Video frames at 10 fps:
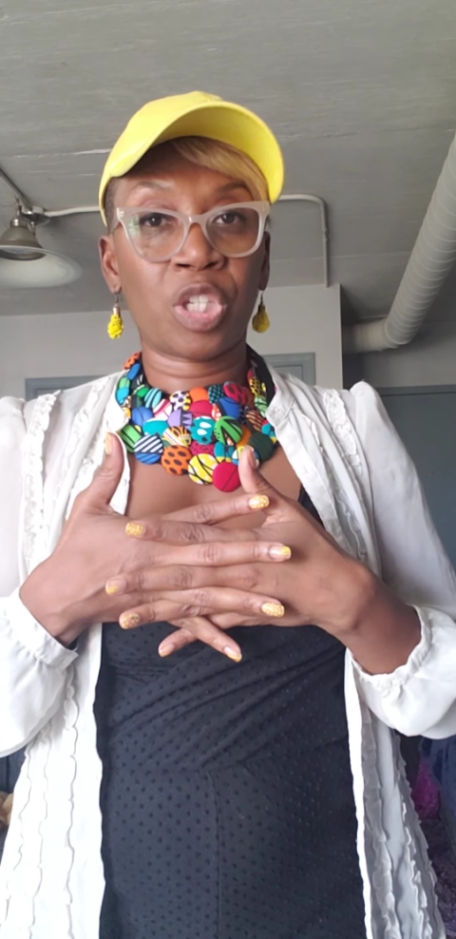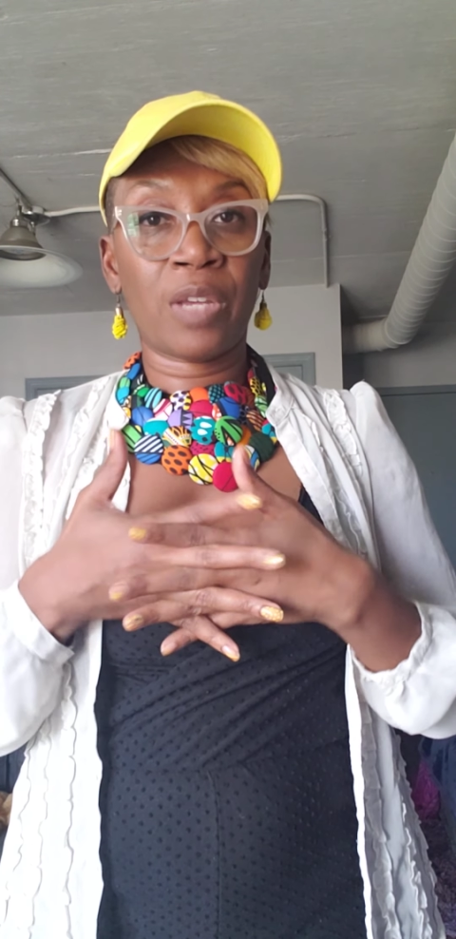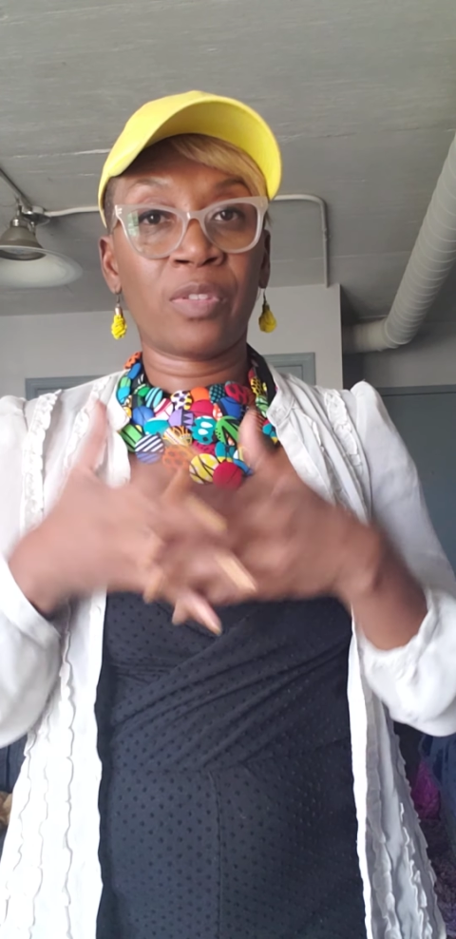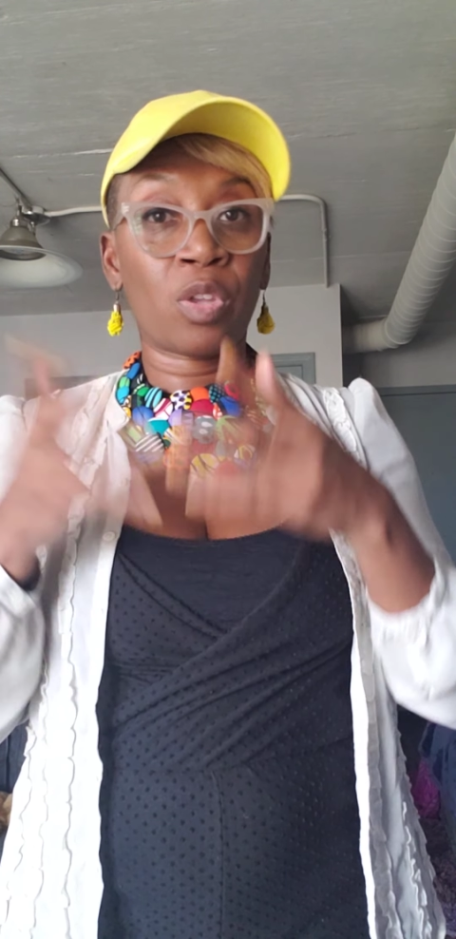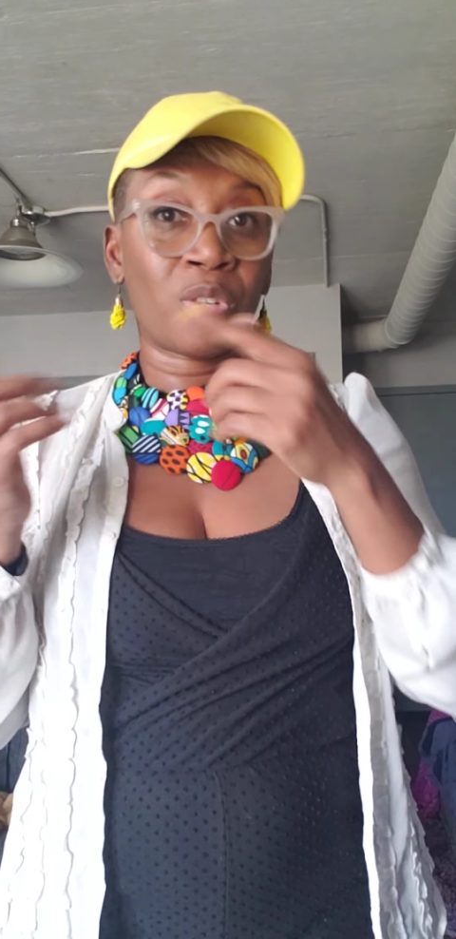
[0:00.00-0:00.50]

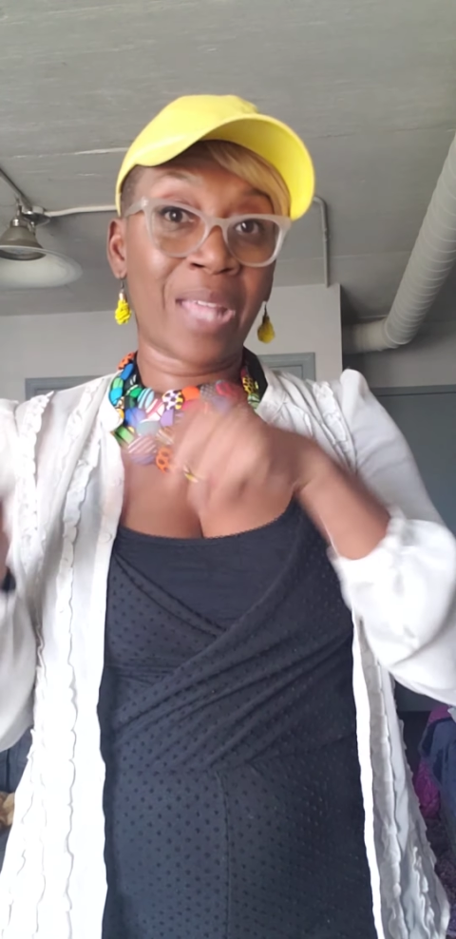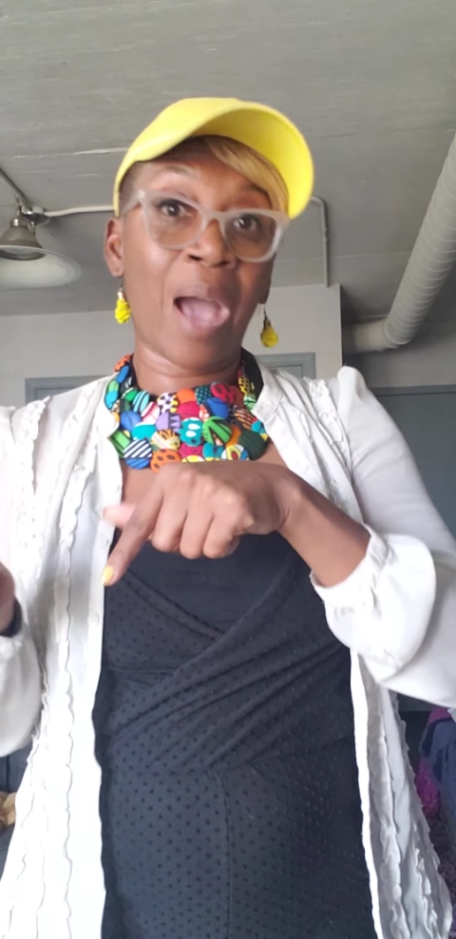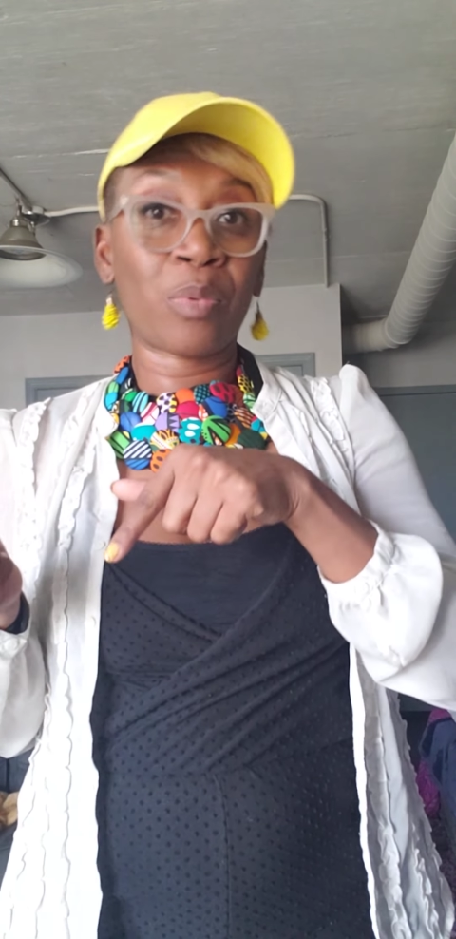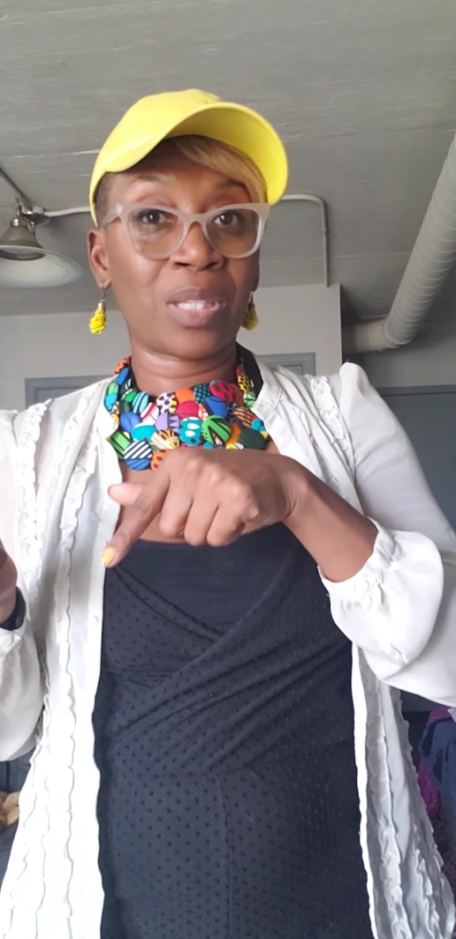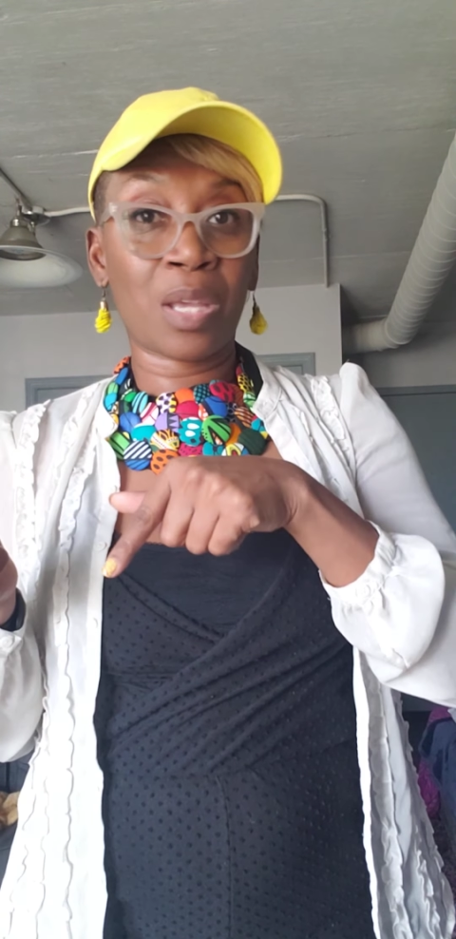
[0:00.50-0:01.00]
even though
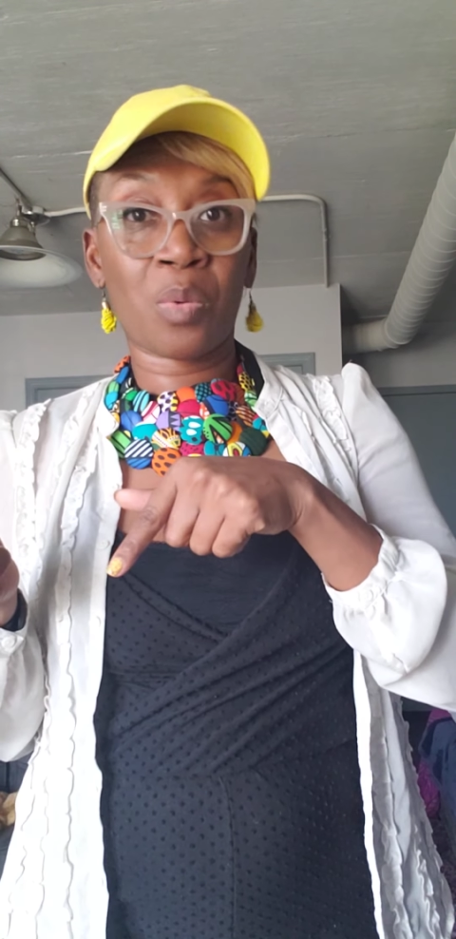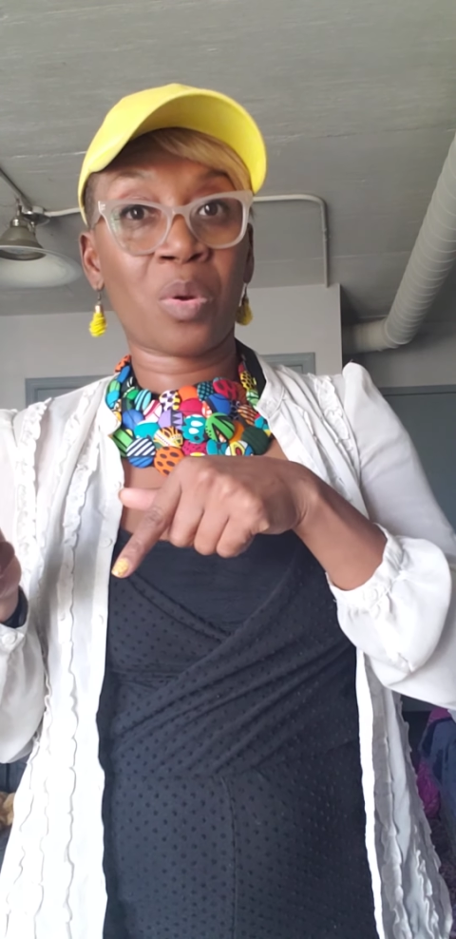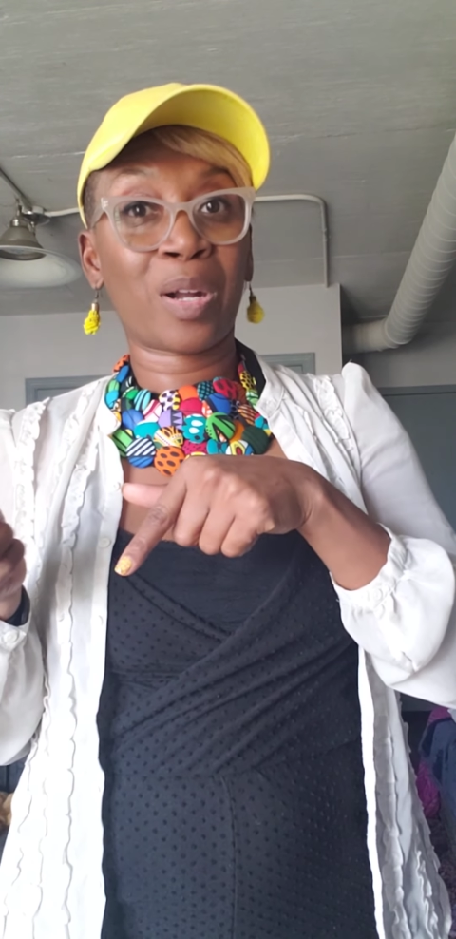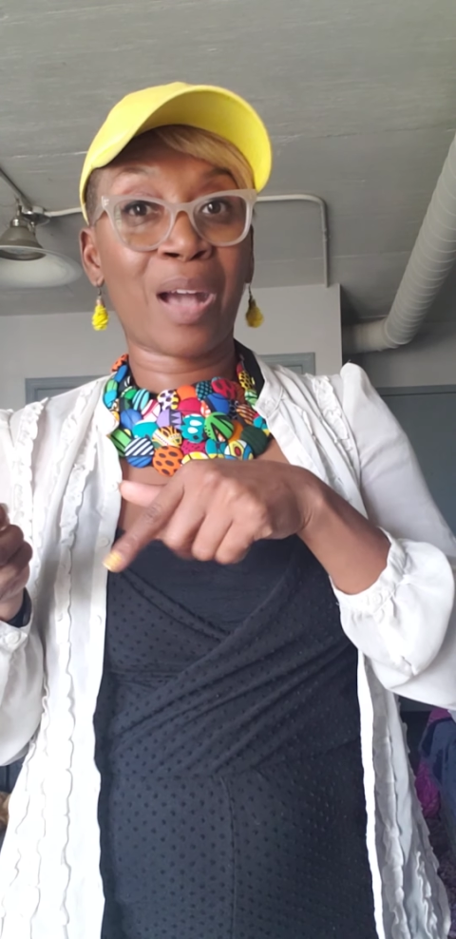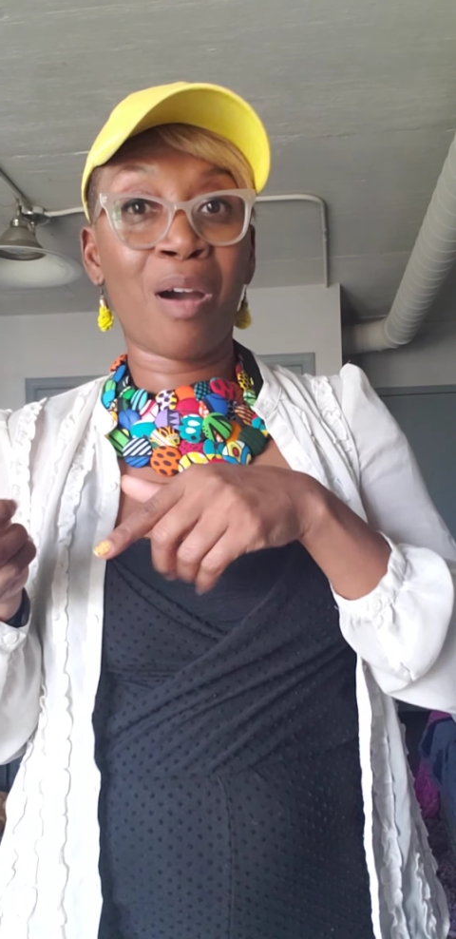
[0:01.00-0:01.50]
that one didn't
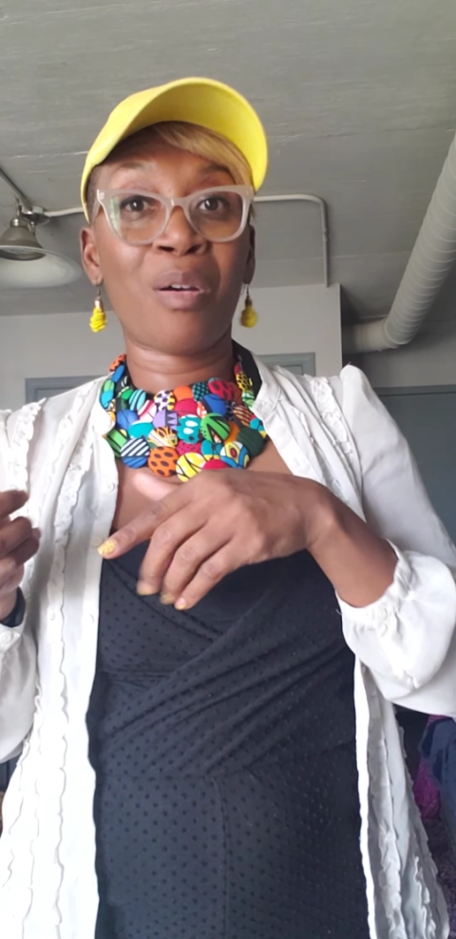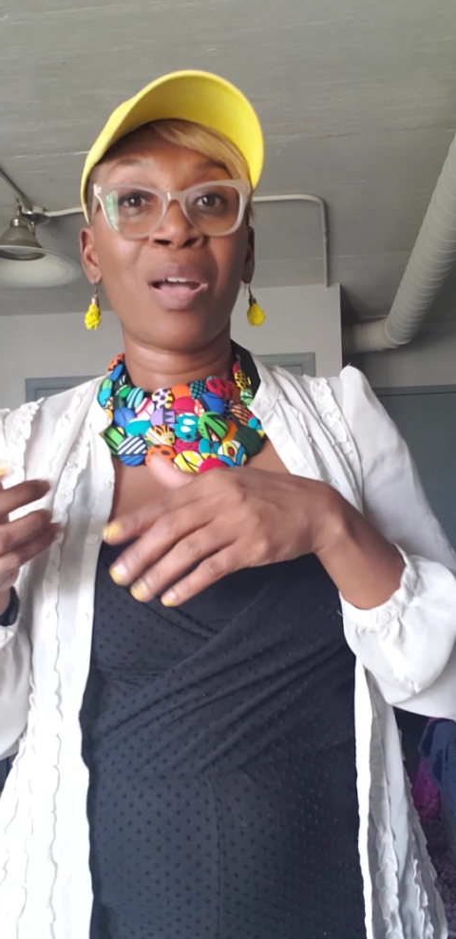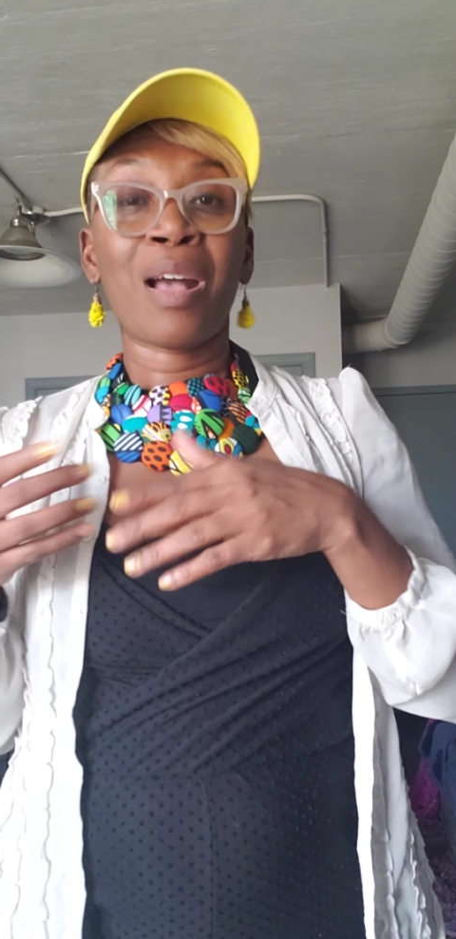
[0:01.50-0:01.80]
work out.